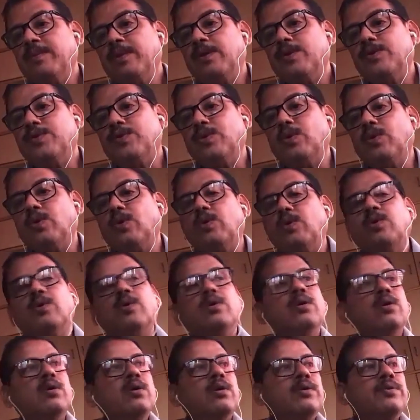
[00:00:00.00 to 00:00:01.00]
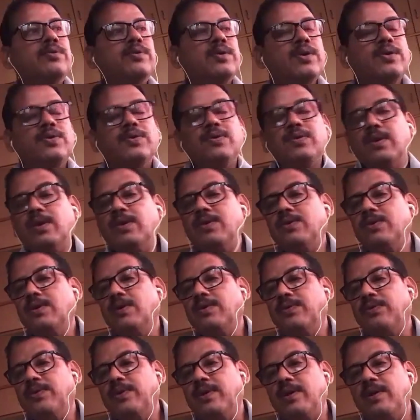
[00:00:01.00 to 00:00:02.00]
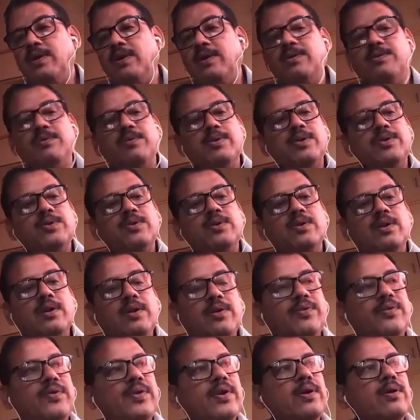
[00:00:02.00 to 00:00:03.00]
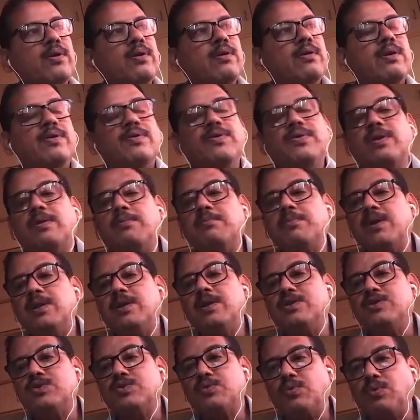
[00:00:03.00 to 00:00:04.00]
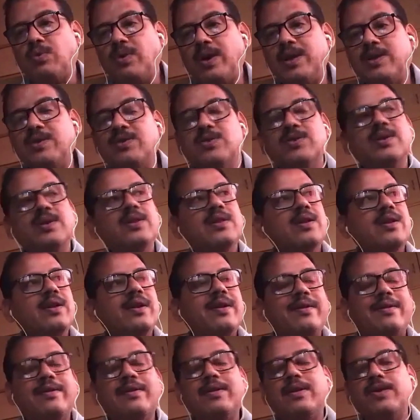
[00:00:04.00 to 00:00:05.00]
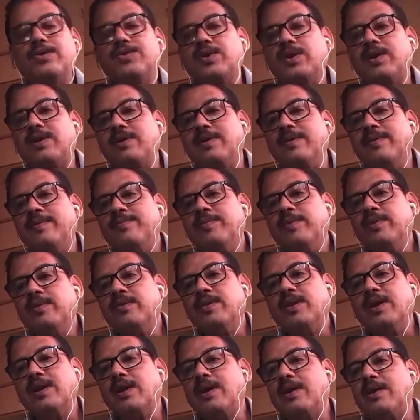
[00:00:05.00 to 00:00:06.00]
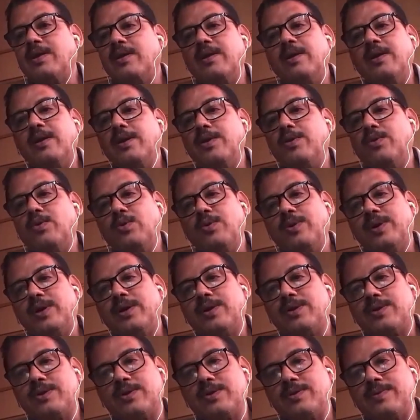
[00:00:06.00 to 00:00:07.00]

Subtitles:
So this is a field which, if at all, if somebody is wise and then intelligent, they can really do wonders.